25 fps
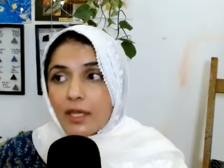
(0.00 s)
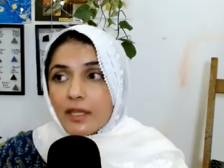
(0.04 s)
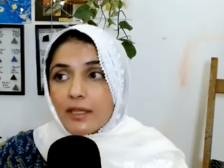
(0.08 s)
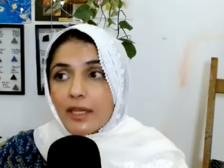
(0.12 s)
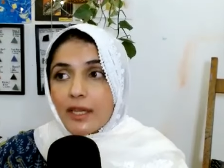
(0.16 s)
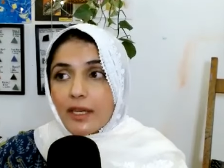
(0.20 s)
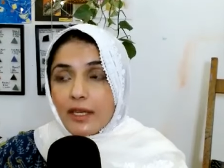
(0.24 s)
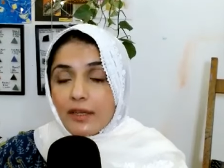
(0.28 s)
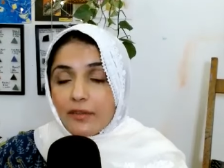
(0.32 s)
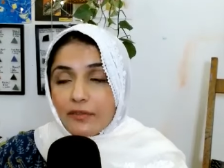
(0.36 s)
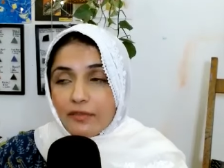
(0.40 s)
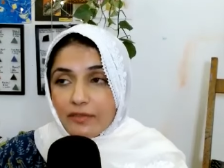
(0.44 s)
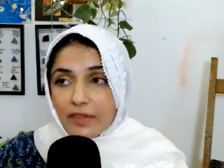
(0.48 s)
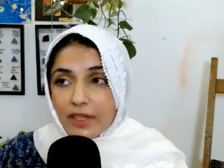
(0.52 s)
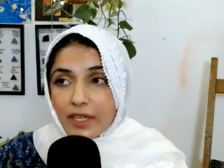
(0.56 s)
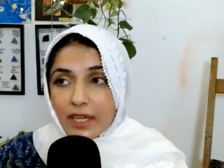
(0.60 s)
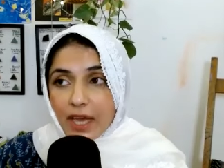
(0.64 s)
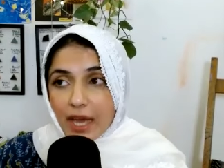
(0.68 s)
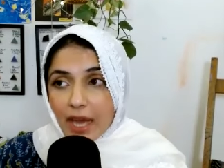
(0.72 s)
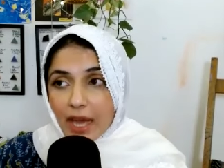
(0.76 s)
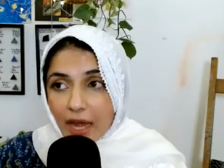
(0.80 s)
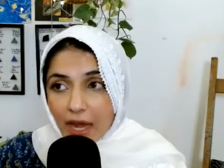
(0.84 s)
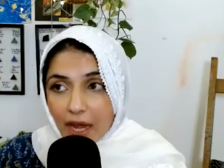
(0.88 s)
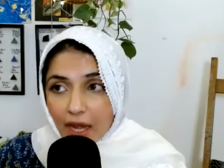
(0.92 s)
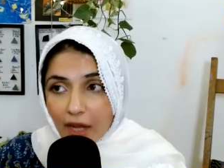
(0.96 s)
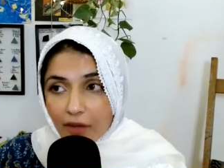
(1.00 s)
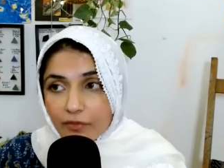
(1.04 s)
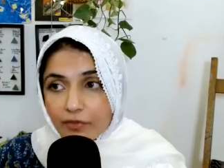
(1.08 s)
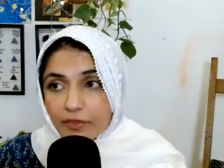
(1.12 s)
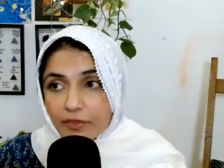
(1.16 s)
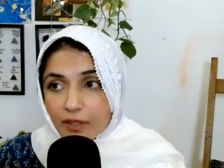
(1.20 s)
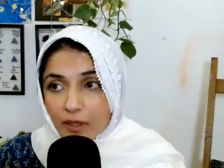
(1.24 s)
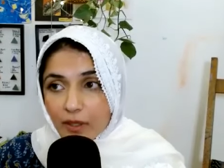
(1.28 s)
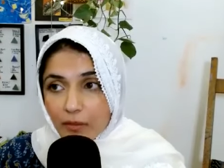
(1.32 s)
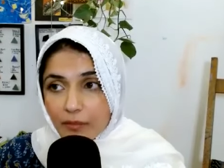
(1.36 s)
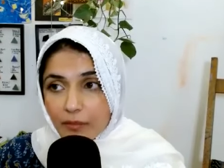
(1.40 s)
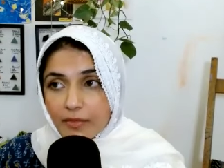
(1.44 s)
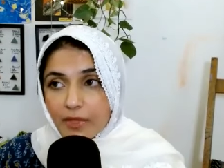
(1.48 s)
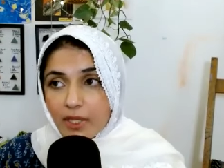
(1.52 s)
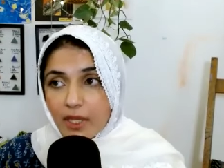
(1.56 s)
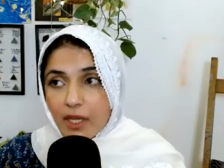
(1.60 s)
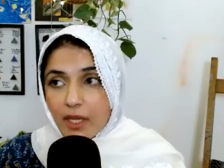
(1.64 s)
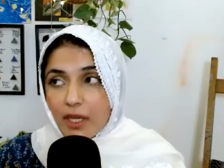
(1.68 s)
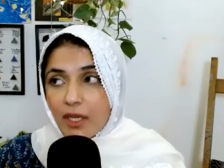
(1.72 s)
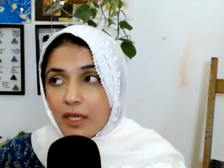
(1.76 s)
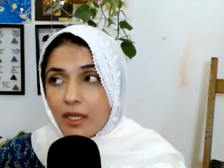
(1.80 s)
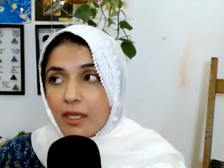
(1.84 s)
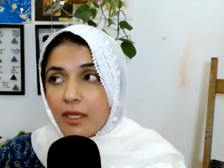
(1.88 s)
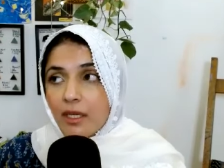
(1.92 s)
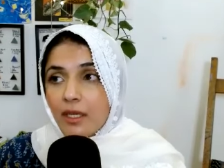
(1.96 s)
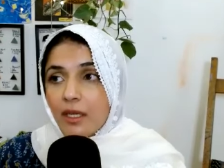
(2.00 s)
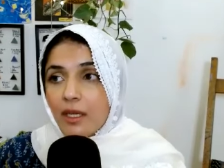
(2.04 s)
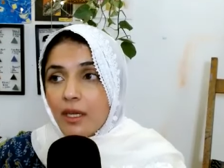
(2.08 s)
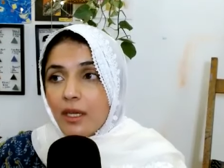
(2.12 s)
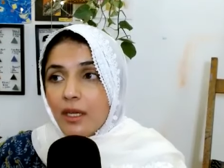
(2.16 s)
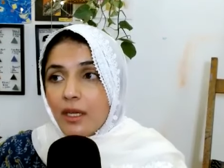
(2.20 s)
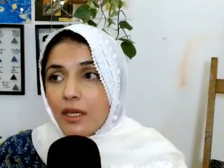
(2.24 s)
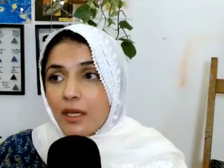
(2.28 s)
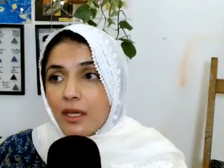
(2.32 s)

that if we have something